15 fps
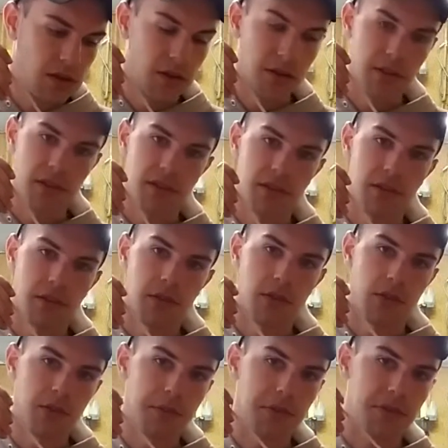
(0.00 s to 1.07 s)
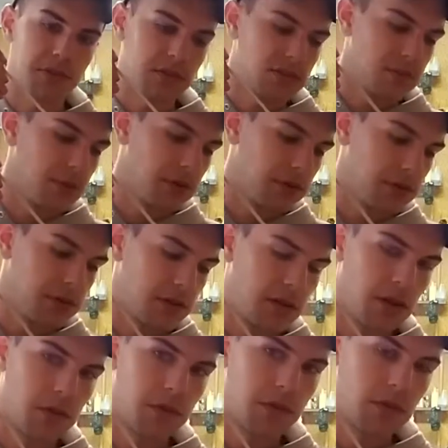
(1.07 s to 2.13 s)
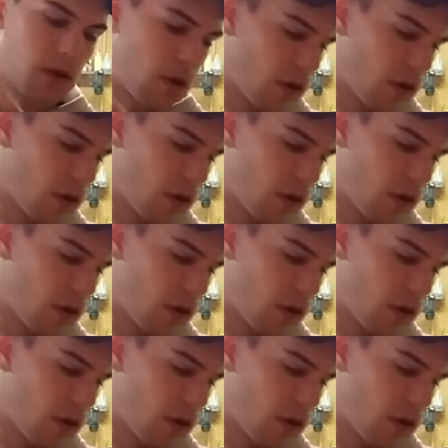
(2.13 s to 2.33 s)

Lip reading: connecting the two pieces of metal together.